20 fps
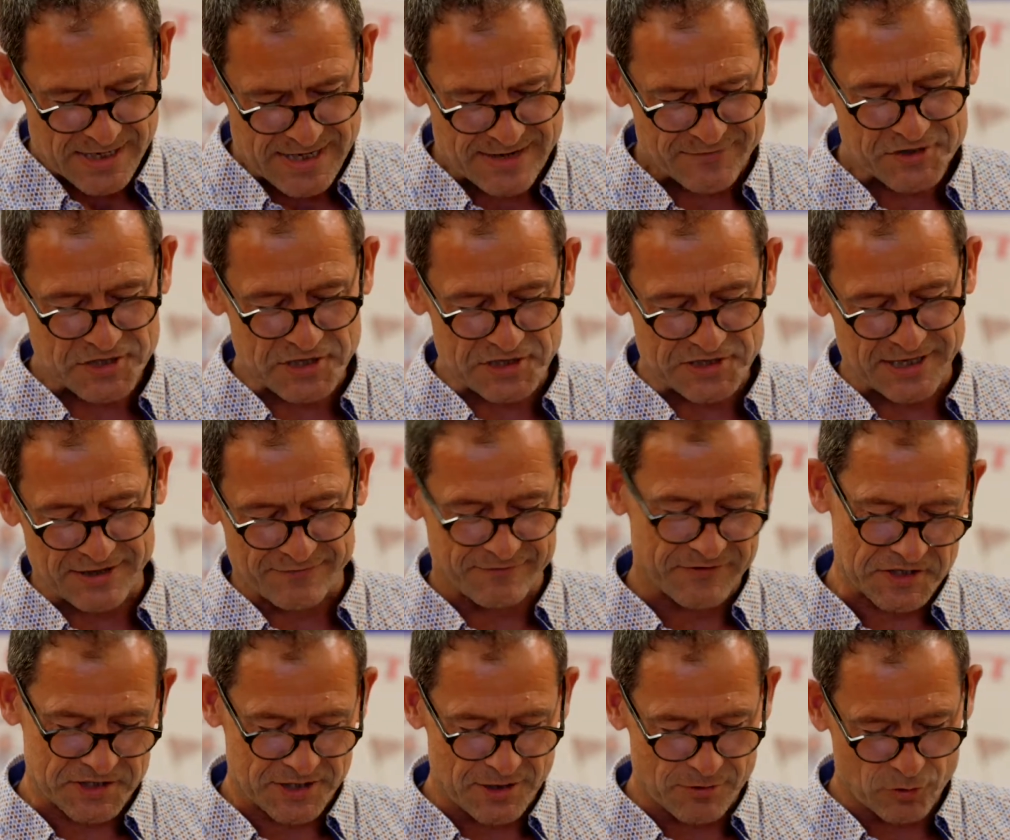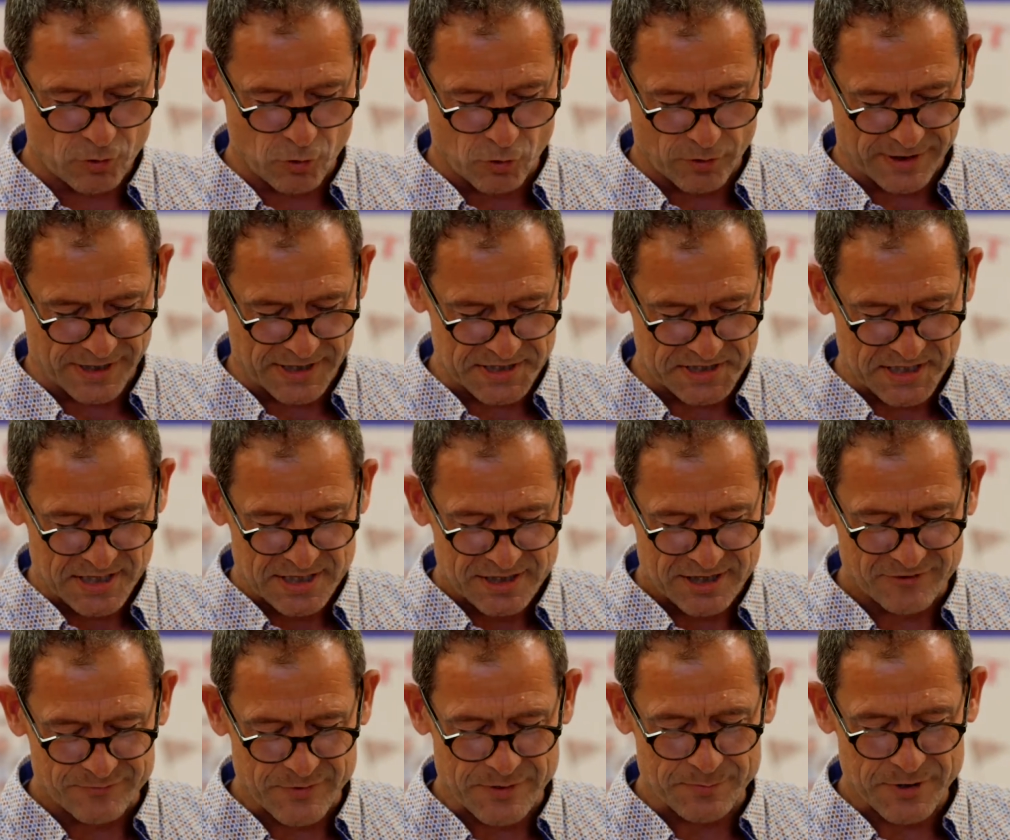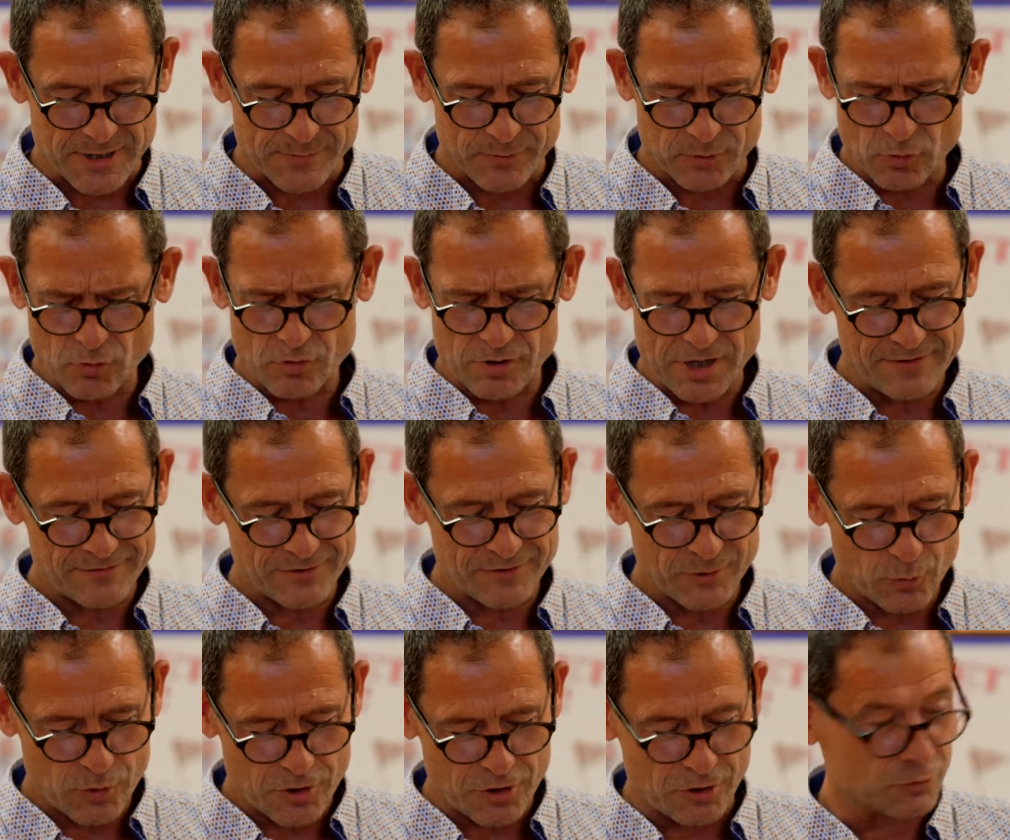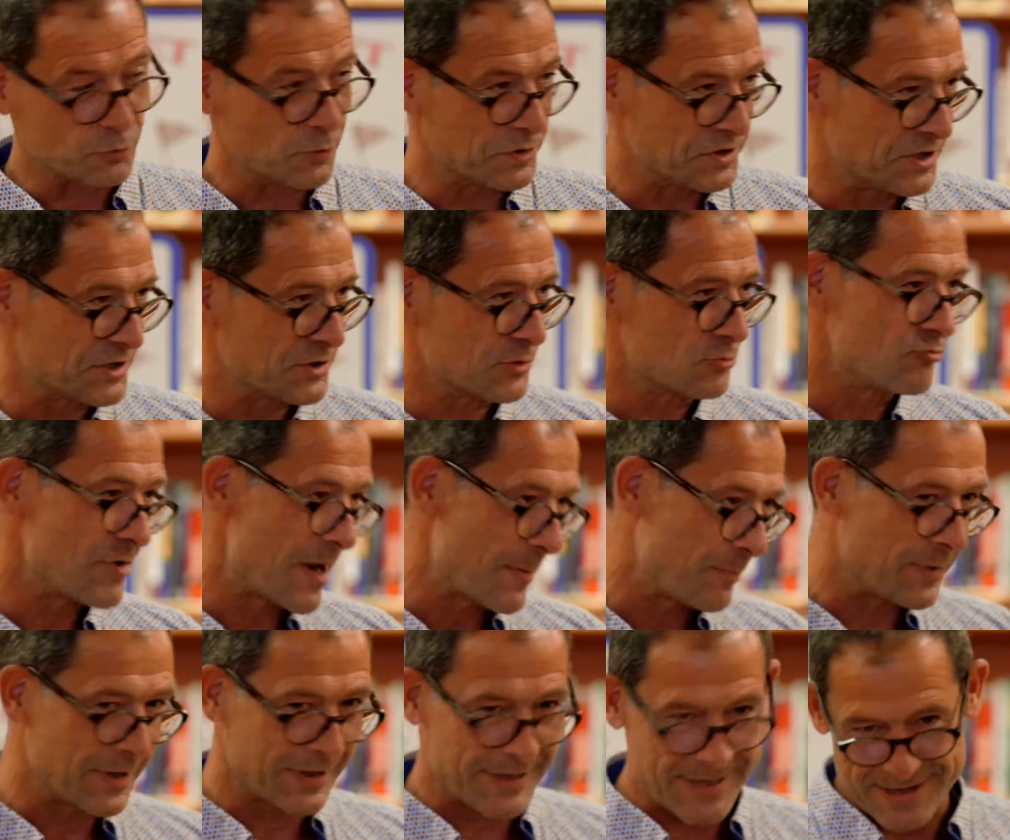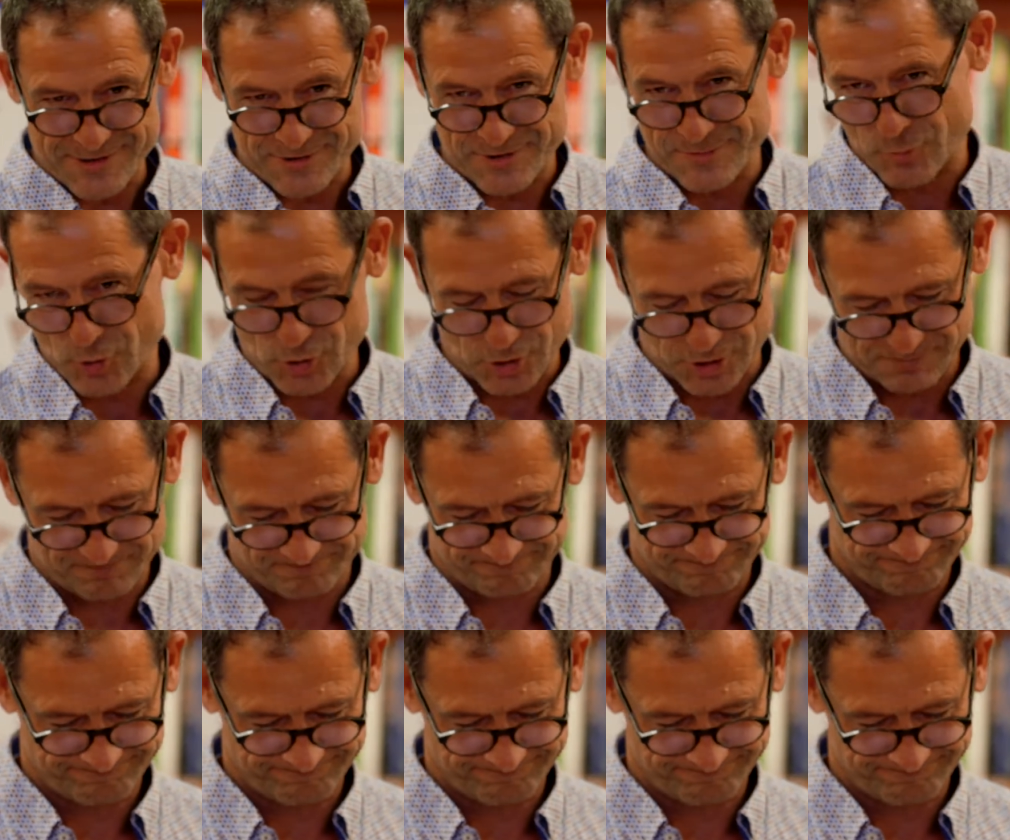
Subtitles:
And ever since that Visco court case, there have been people all over the world wanting to replicate the model.